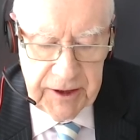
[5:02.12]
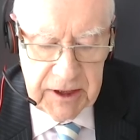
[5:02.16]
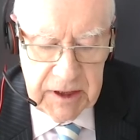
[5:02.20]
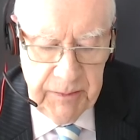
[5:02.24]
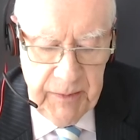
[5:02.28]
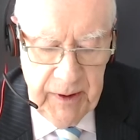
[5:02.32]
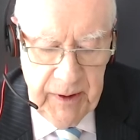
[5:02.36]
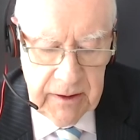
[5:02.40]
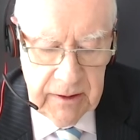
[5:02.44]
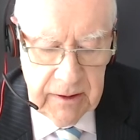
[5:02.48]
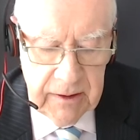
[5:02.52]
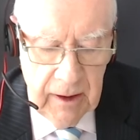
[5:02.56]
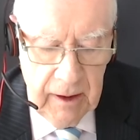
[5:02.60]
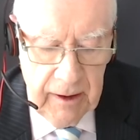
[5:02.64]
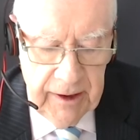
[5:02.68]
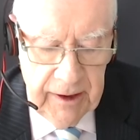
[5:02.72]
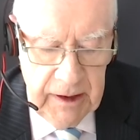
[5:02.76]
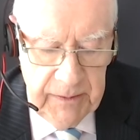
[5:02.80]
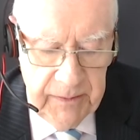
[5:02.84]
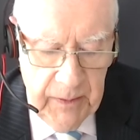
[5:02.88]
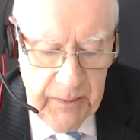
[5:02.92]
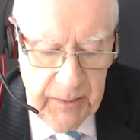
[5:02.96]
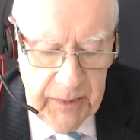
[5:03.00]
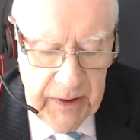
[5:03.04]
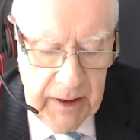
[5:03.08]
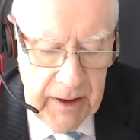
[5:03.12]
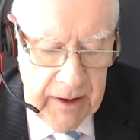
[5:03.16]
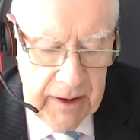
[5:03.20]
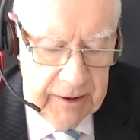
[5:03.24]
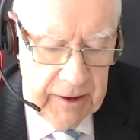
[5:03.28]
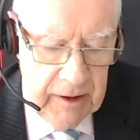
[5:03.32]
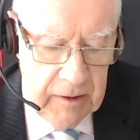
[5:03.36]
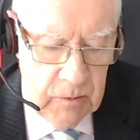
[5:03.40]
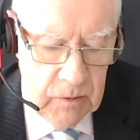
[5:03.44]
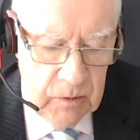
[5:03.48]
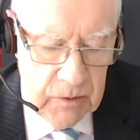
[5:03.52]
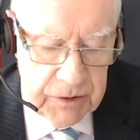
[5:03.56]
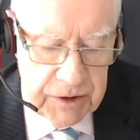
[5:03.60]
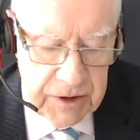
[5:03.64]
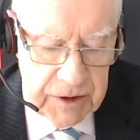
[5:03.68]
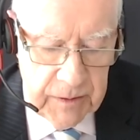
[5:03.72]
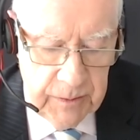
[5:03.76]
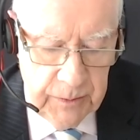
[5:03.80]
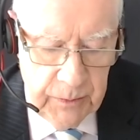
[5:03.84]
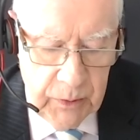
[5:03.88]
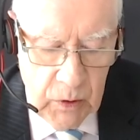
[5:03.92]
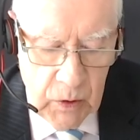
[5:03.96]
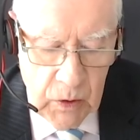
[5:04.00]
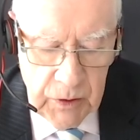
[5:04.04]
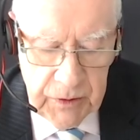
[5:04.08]
expect the Labor Party will
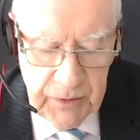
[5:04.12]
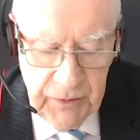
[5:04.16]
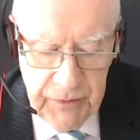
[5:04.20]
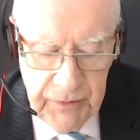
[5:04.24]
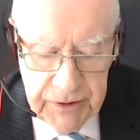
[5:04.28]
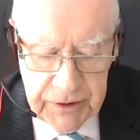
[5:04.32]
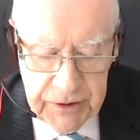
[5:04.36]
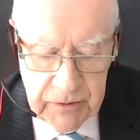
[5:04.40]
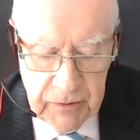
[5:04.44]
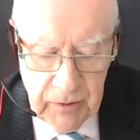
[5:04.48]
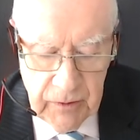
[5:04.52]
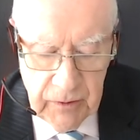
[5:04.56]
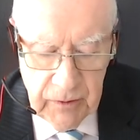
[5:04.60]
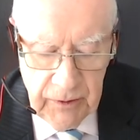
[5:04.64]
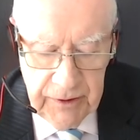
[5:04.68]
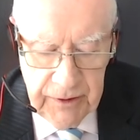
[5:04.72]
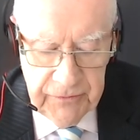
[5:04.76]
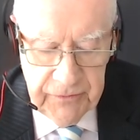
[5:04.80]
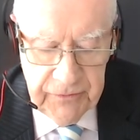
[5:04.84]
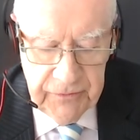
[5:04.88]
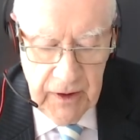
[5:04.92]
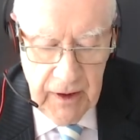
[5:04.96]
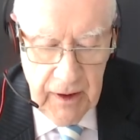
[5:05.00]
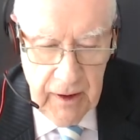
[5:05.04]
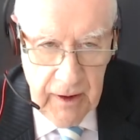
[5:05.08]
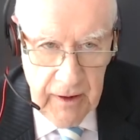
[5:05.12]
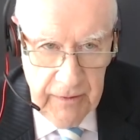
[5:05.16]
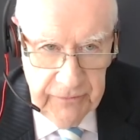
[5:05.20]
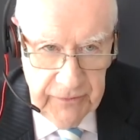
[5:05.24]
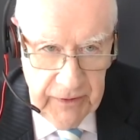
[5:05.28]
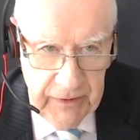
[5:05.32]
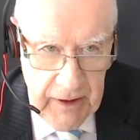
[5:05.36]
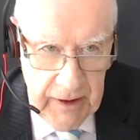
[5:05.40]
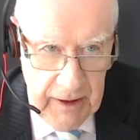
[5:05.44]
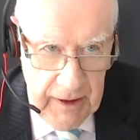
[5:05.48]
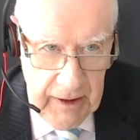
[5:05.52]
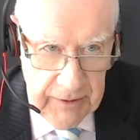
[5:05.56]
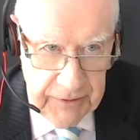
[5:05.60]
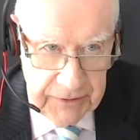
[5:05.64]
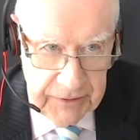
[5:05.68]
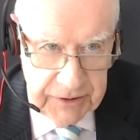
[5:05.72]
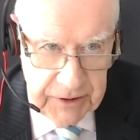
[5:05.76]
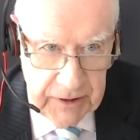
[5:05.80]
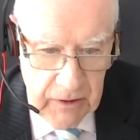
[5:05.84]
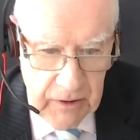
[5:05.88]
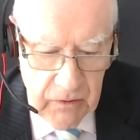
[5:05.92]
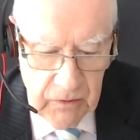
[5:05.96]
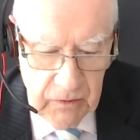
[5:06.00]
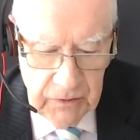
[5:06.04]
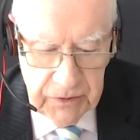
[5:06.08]
support this relief for
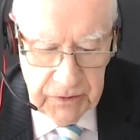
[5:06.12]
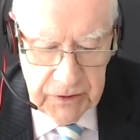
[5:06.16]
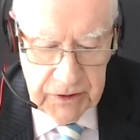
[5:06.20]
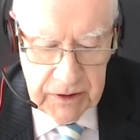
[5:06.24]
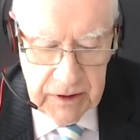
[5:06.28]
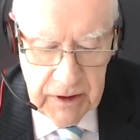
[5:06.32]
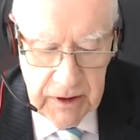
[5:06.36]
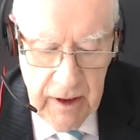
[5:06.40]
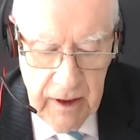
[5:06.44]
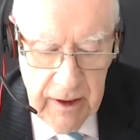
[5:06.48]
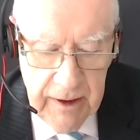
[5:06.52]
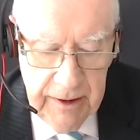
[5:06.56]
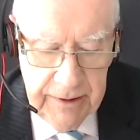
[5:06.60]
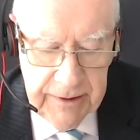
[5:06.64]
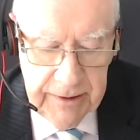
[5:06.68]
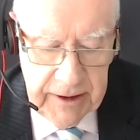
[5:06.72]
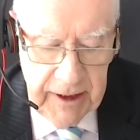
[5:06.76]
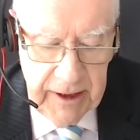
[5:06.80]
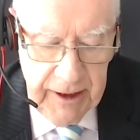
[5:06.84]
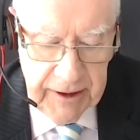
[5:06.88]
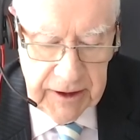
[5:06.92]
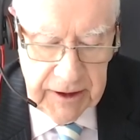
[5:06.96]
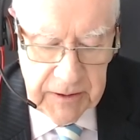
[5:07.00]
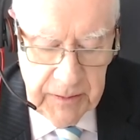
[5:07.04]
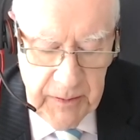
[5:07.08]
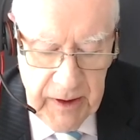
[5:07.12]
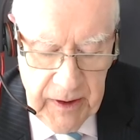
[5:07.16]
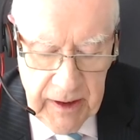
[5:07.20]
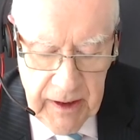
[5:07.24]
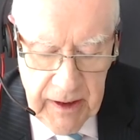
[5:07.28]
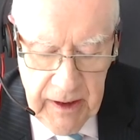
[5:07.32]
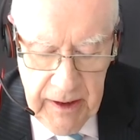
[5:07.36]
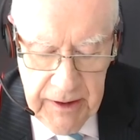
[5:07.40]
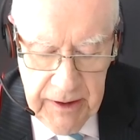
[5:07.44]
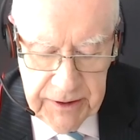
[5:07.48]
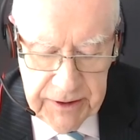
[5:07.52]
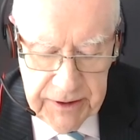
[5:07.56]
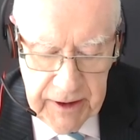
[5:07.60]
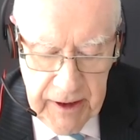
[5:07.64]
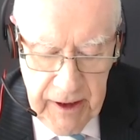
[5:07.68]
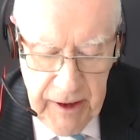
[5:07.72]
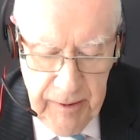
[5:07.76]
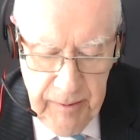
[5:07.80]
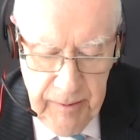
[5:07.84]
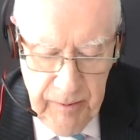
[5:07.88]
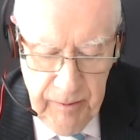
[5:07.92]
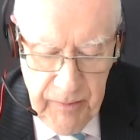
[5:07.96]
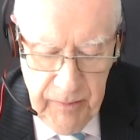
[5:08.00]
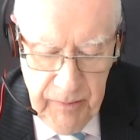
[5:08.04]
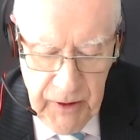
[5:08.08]
households, taxpayers and
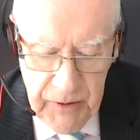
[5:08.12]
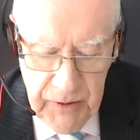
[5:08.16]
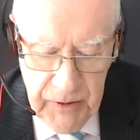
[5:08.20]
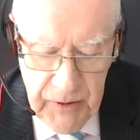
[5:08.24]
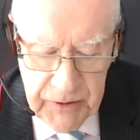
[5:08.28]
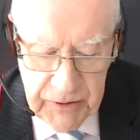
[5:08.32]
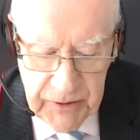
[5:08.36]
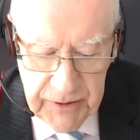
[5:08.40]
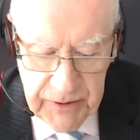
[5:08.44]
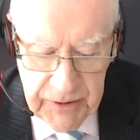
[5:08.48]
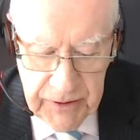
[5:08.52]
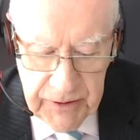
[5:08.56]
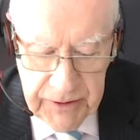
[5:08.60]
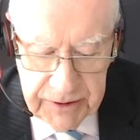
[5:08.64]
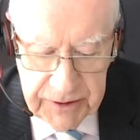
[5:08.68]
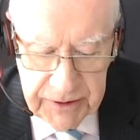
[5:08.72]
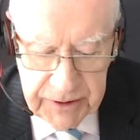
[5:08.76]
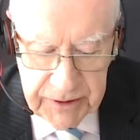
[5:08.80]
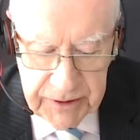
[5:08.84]
motorists.